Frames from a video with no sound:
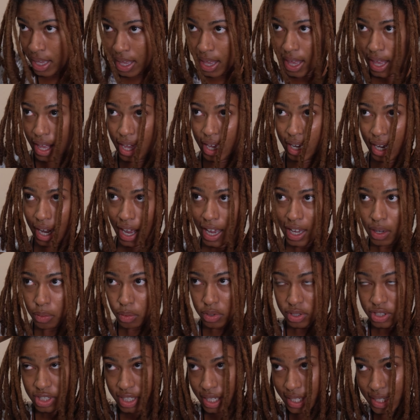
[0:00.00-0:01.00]
And I
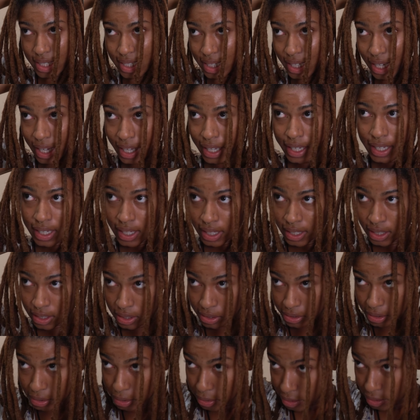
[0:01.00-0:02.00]
will just like
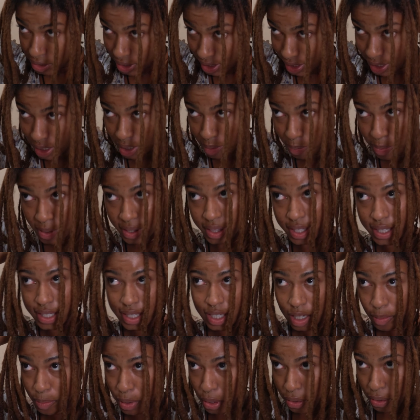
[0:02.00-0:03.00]
loosely put this
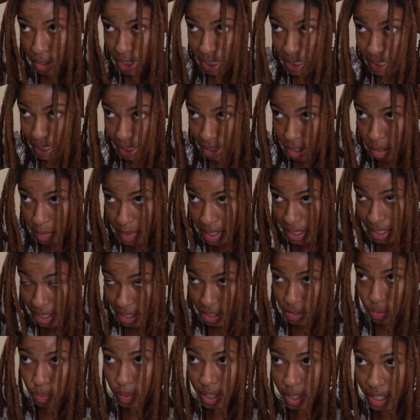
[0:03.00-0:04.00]
in a ponytail,
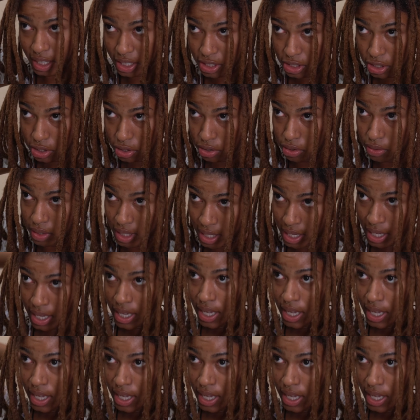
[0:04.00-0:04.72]
because what I do